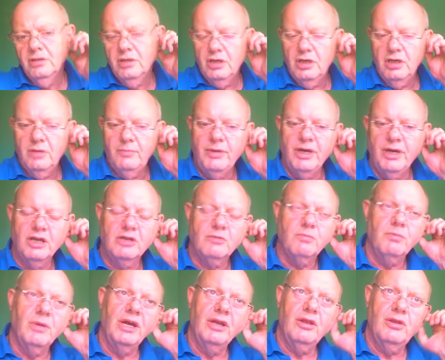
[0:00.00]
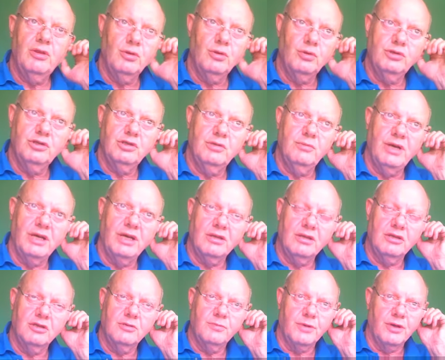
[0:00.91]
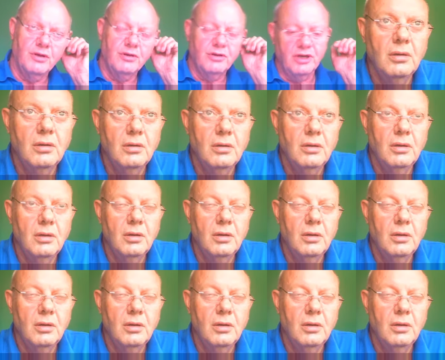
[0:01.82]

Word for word: about my thoughts about this program.